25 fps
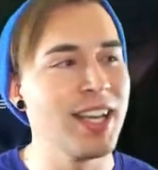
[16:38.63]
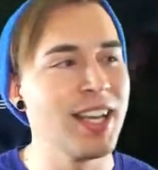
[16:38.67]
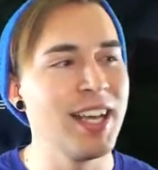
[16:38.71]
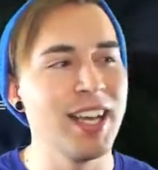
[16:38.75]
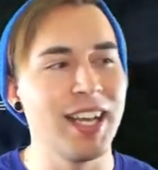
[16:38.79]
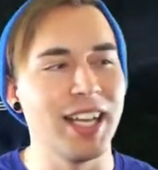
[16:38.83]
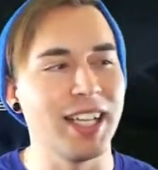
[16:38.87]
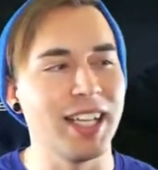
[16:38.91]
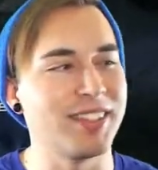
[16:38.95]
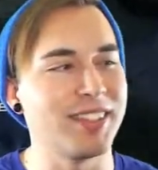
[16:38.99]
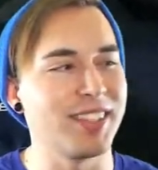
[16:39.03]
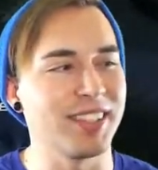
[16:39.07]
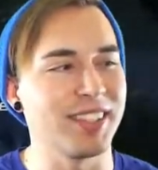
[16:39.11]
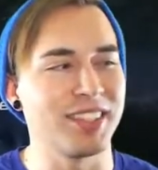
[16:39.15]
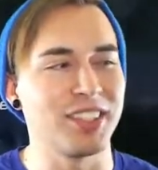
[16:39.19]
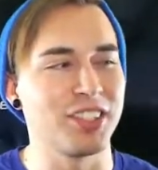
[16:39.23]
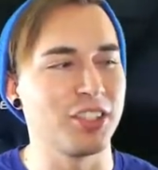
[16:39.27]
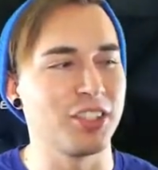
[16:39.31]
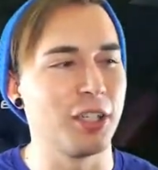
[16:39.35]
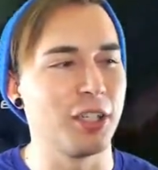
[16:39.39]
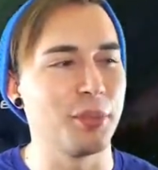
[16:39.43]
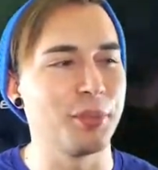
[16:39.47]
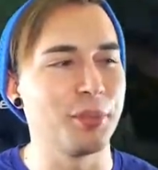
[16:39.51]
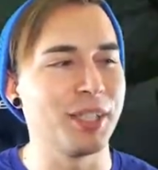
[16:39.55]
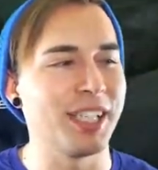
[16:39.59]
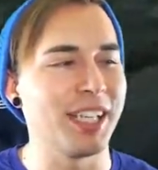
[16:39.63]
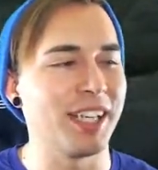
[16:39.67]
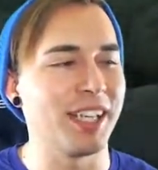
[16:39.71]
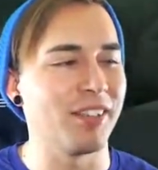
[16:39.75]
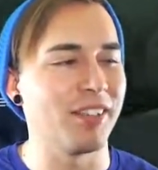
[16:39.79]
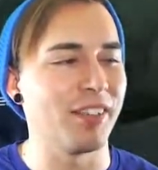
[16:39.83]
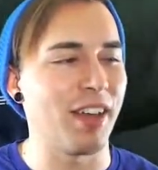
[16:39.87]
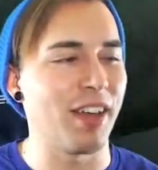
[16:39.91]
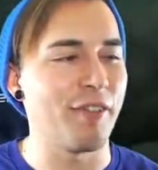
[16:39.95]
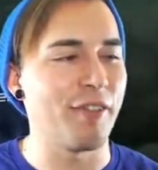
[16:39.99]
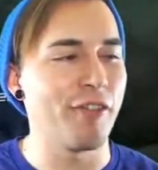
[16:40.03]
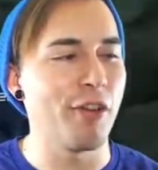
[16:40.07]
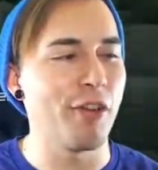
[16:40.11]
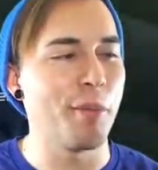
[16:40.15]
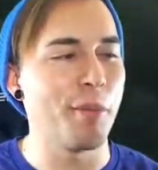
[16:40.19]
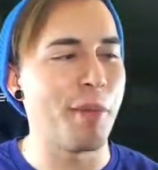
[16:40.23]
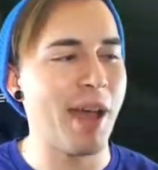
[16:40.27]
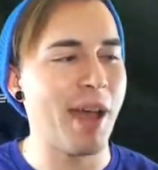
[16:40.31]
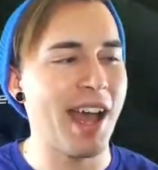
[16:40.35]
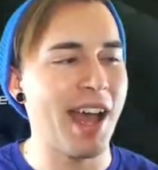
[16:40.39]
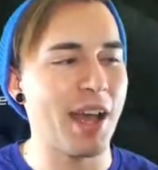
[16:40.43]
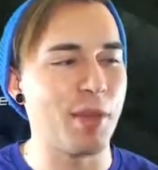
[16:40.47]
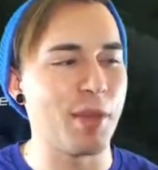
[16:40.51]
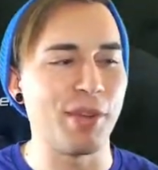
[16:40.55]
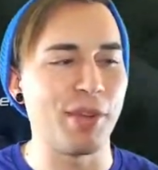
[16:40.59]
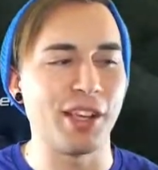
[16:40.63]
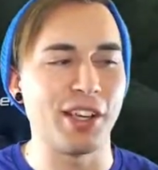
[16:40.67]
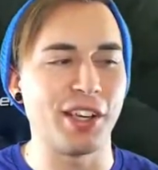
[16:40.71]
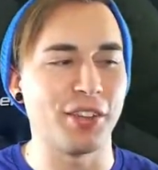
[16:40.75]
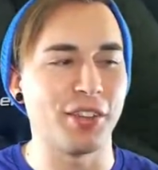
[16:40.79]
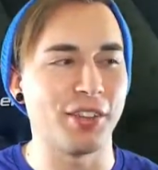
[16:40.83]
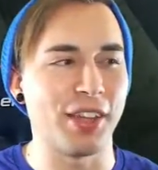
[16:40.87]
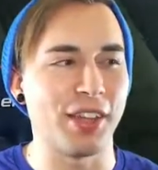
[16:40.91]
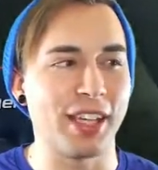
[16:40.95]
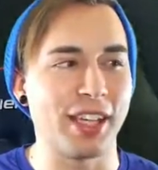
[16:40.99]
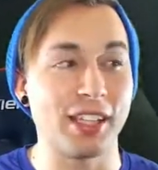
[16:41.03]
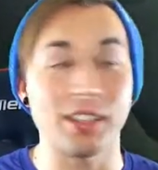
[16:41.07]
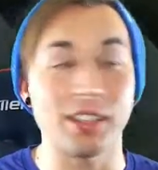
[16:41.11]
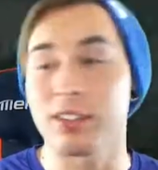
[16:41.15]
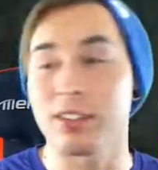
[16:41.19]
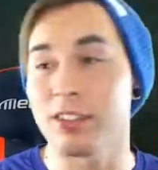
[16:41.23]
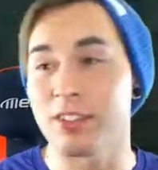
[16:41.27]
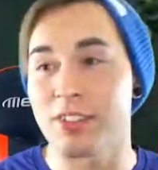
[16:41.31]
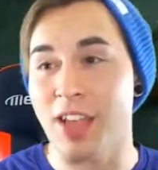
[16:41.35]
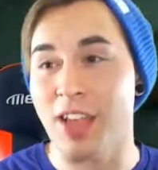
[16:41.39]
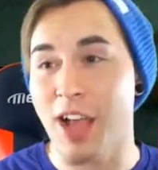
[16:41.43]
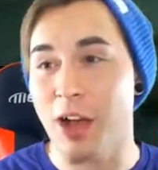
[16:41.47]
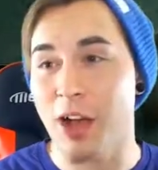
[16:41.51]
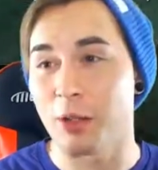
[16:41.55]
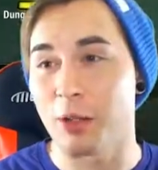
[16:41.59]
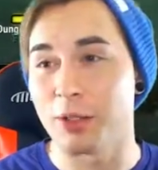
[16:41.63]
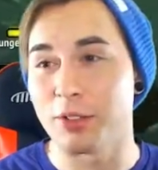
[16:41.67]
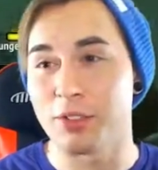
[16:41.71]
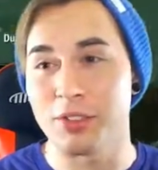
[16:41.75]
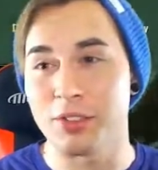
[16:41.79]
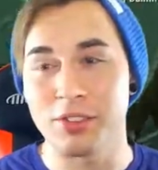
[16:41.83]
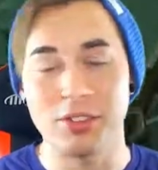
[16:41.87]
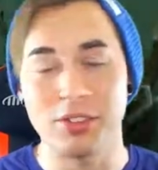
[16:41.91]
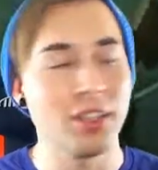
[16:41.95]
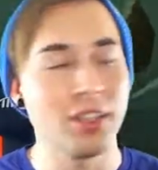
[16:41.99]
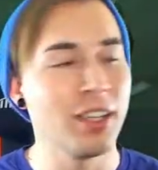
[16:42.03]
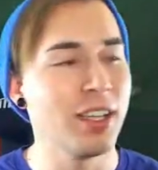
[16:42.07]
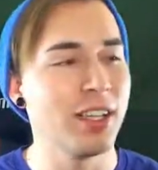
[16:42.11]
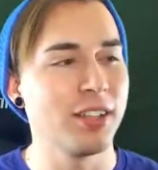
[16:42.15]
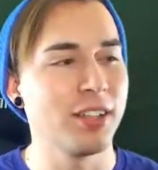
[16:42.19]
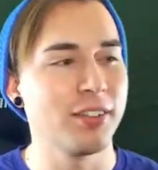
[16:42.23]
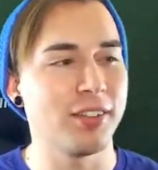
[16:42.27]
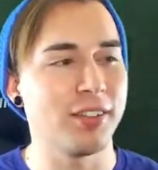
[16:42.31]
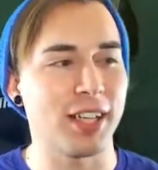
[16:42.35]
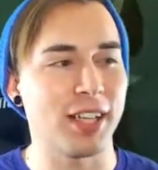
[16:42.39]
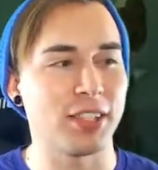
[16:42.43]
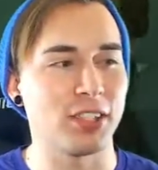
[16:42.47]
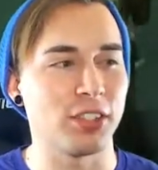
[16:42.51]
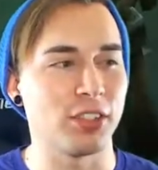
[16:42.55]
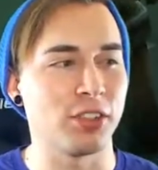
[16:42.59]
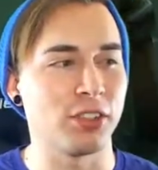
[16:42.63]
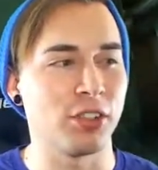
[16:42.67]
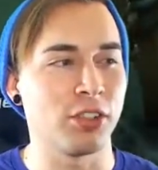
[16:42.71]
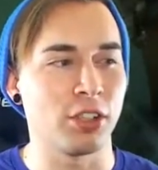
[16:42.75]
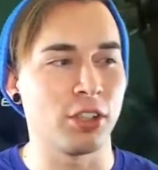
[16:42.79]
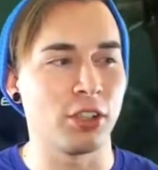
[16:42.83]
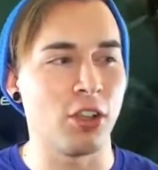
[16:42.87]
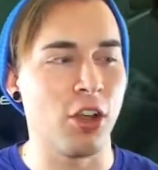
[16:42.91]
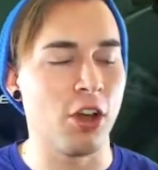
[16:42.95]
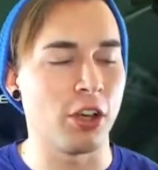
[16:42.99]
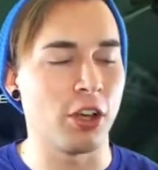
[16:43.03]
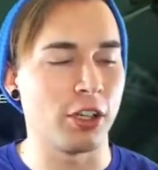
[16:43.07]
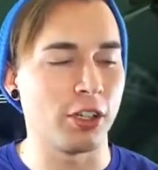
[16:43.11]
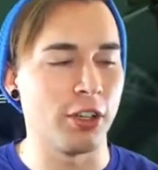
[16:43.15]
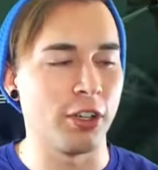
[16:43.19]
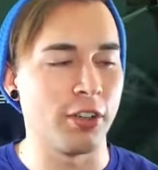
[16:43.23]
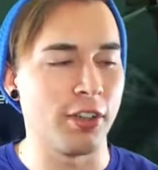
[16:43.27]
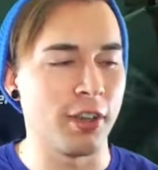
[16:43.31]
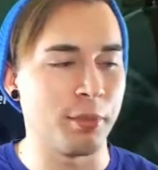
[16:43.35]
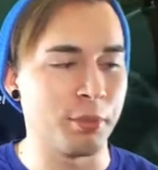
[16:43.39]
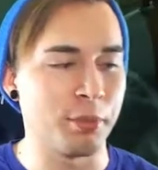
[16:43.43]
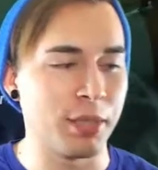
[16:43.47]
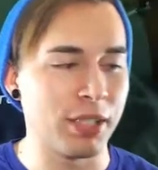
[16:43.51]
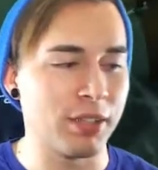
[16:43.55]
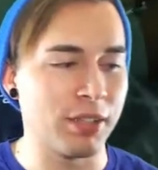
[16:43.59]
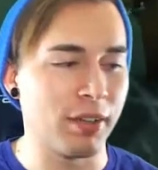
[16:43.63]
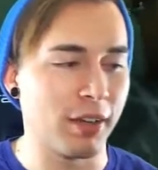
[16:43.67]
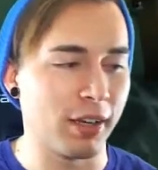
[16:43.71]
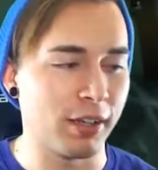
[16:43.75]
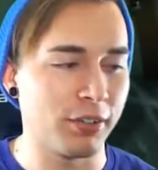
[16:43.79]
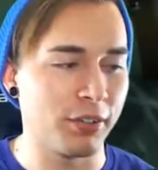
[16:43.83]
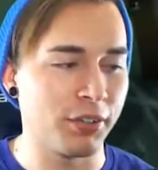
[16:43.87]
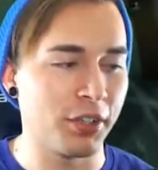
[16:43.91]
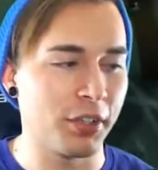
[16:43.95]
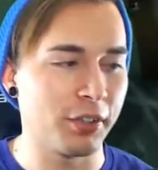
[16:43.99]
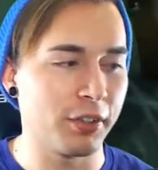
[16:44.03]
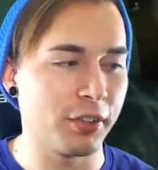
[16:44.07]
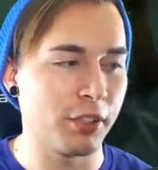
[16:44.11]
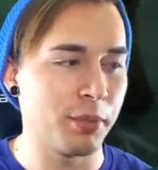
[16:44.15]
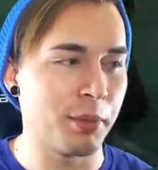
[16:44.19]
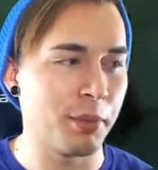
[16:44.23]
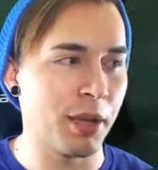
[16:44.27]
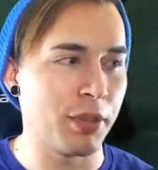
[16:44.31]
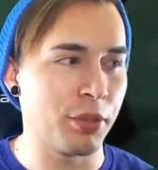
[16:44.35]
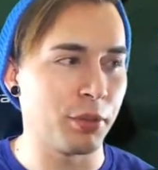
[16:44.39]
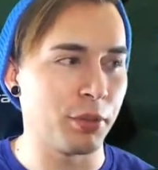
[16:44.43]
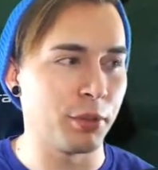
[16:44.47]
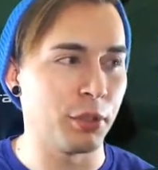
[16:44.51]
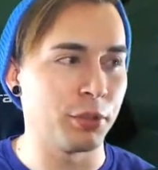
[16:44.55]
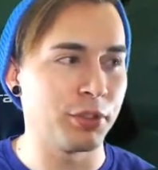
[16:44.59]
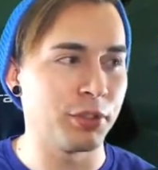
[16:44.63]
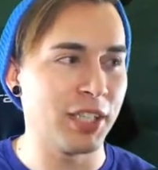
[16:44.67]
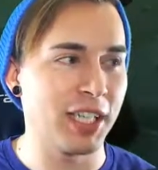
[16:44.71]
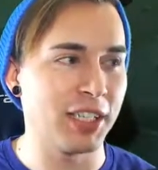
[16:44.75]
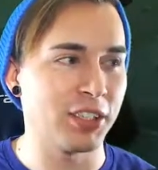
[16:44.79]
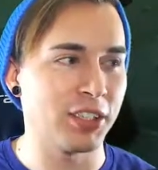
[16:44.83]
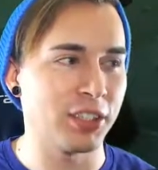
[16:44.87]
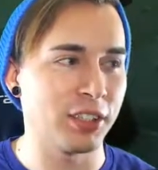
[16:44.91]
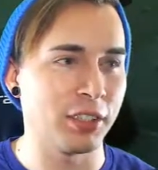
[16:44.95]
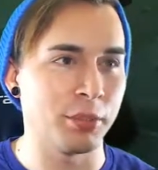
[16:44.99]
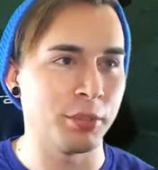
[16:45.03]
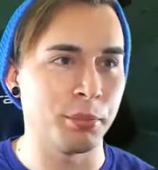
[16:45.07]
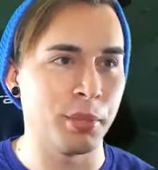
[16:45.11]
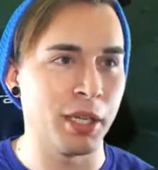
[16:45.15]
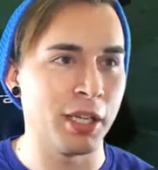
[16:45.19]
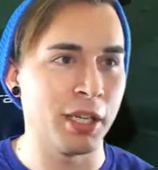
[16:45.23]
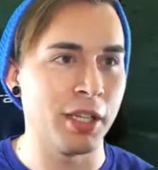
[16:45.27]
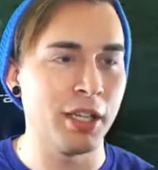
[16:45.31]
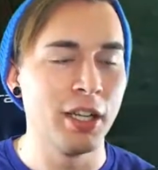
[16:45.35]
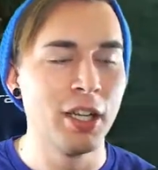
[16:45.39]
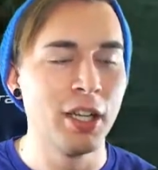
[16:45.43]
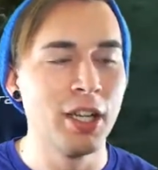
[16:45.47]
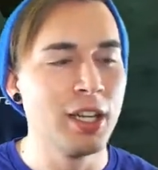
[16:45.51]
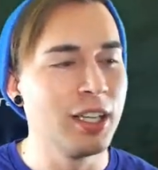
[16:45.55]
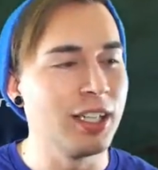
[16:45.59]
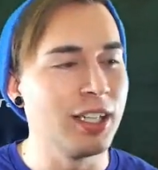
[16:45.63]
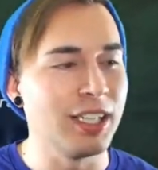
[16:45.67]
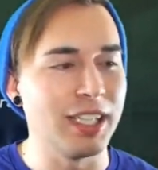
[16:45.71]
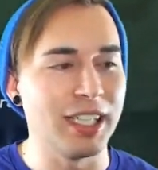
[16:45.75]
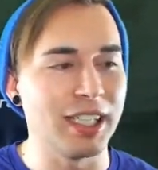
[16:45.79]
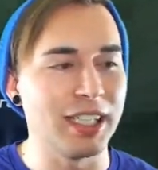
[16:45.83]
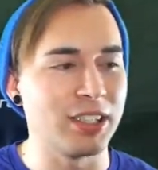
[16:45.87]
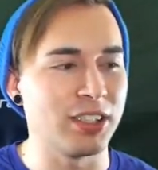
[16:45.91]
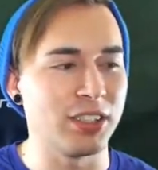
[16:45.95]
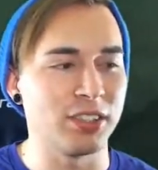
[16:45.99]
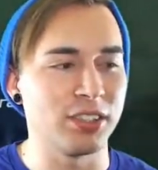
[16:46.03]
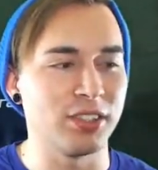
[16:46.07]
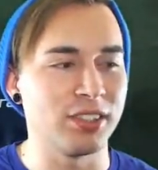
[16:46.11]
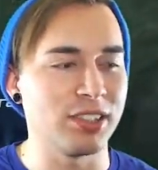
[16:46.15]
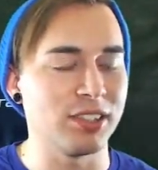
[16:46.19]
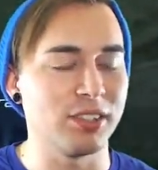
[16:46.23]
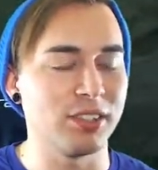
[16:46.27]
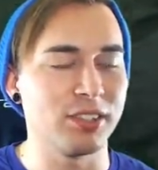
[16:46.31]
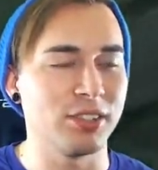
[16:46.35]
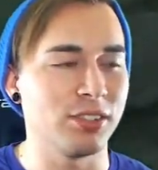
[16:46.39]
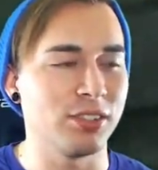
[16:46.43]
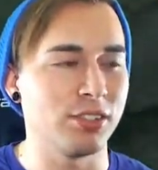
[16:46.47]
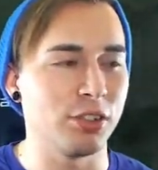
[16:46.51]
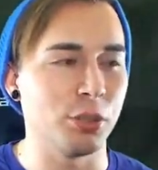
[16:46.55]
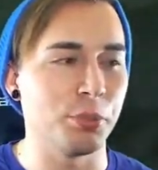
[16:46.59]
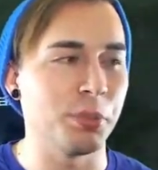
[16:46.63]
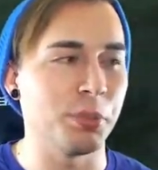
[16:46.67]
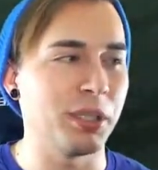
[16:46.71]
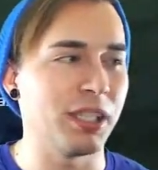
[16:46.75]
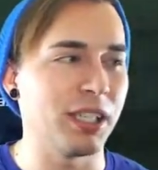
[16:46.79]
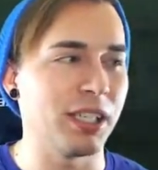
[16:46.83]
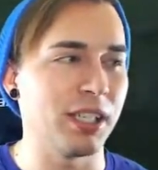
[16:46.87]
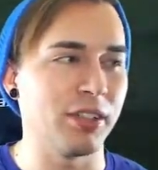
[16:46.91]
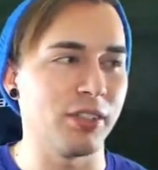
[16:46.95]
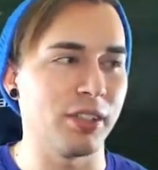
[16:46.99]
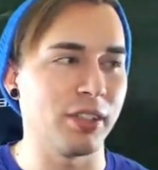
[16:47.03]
extremely easy. I feel bad because like the talents section took longer than me telling you about the rotation, but it's just stupid easy.